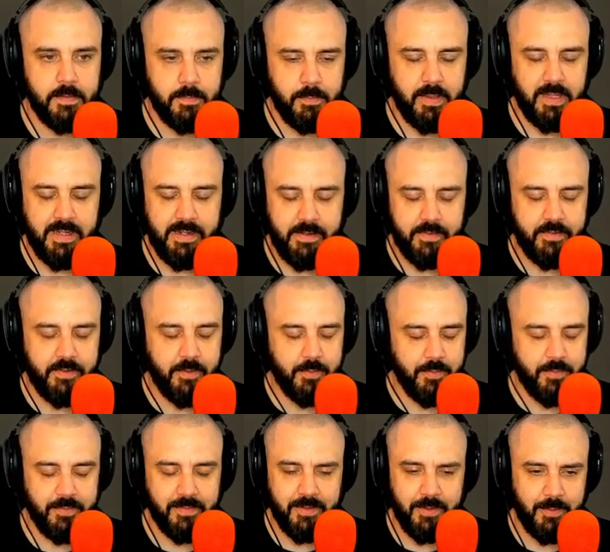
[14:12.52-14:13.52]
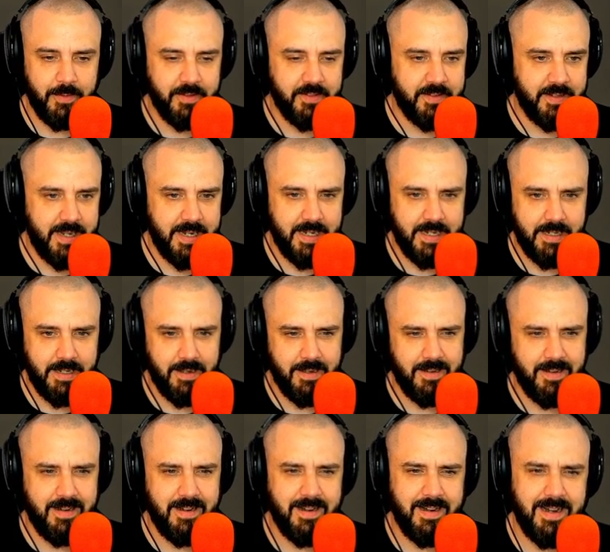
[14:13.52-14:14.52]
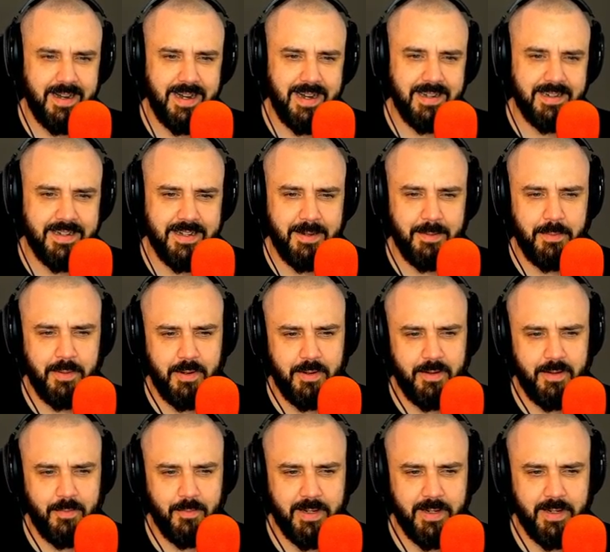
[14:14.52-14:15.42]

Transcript: Please don't do the sanity. Ah, come on.